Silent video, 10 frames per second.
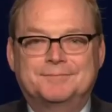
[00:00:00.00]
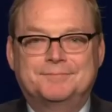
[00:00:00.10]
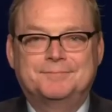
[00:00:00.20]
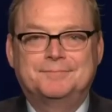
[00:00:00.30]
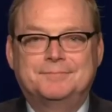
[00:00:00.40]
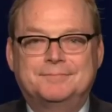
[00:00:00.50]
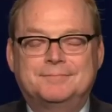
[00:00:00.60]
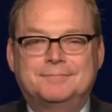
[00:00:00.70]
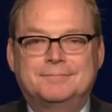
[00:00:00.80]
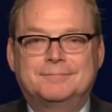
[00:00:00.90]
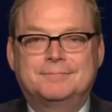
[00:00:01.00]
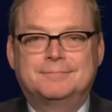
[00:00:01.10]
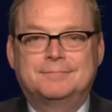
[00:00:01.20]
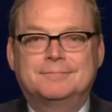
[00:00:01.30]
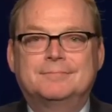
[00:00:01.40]

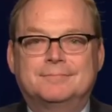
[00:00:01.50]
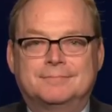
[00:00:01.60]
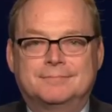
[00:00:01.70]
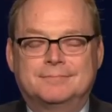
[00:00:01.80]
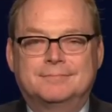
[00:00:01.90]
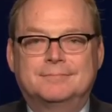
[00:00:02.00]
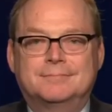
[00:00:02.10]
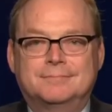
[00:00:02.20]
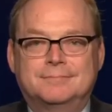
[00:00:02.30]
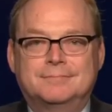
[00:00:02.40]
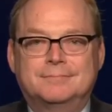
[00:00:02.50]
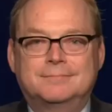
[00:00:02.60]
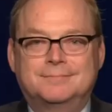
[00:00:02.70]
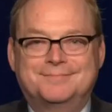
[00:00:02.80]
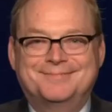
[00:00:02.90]

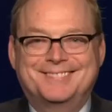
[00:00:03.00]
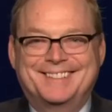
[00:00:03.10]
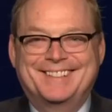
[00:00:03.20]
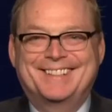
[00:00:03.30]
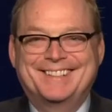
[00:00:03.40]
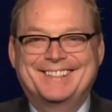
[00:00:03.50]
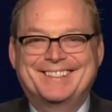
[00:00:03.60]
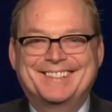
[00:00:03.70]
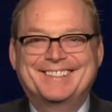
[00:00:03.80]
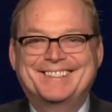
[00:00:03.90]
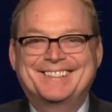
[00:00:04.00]
This person isn't speaking.